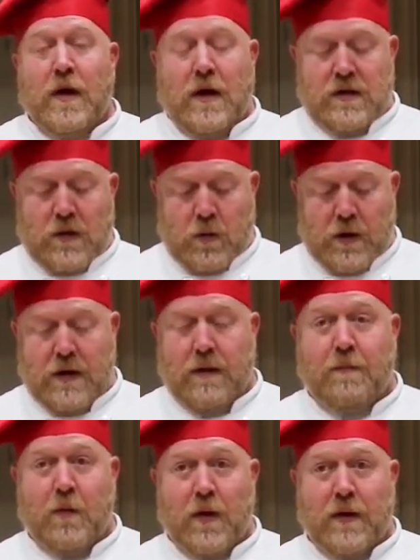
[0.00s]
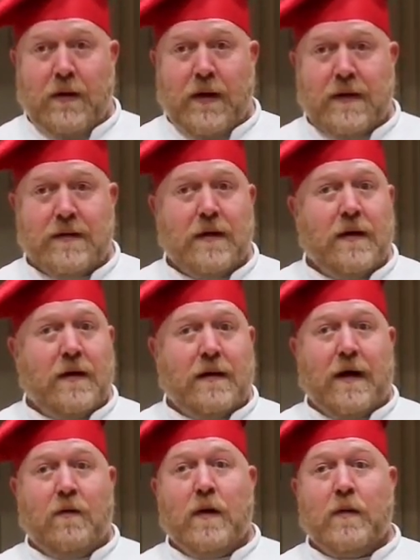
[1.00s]
So we're gonna boil this,
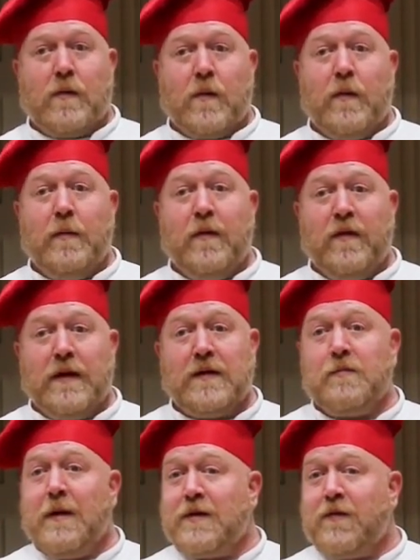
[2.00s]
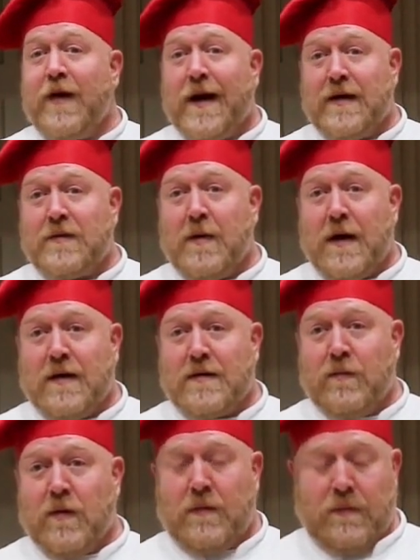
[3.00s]
that way we're removing as much fat as
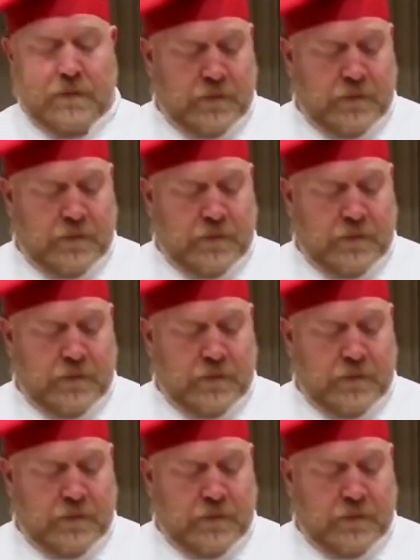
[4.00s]
possible.